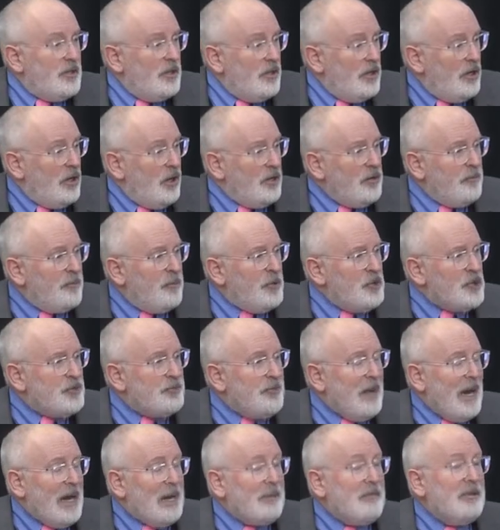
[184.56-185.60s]
a lot of
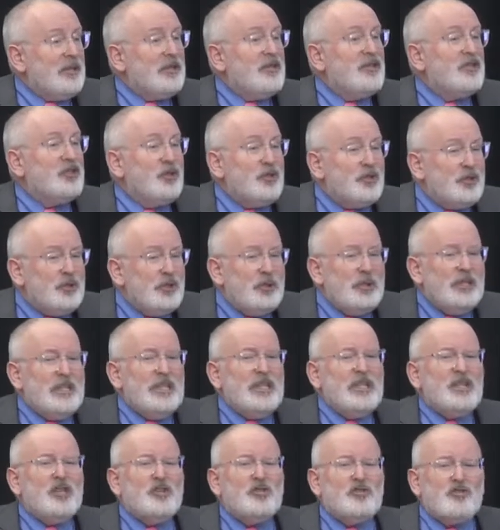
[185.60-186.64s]
pushback, but there's also
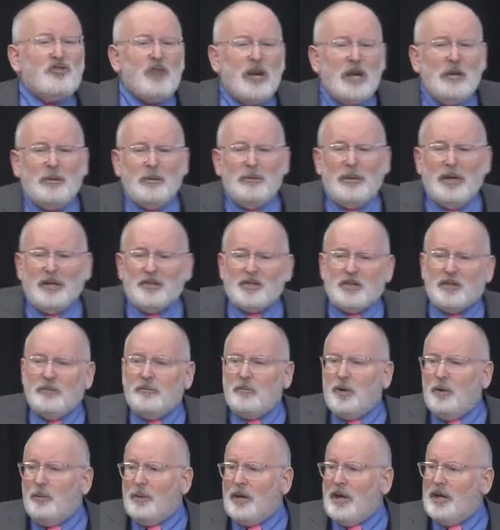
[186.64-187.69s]
incredible amounts of
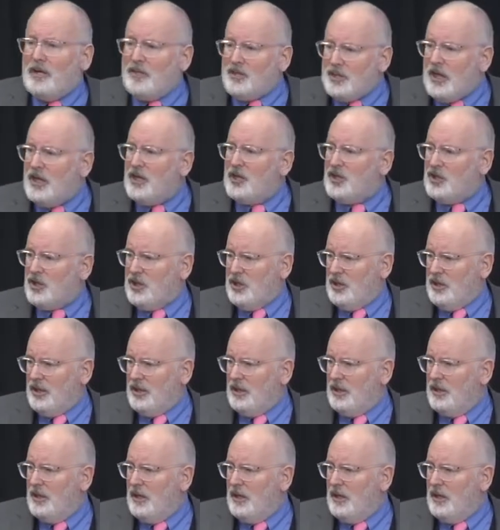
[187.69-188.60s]
mobilization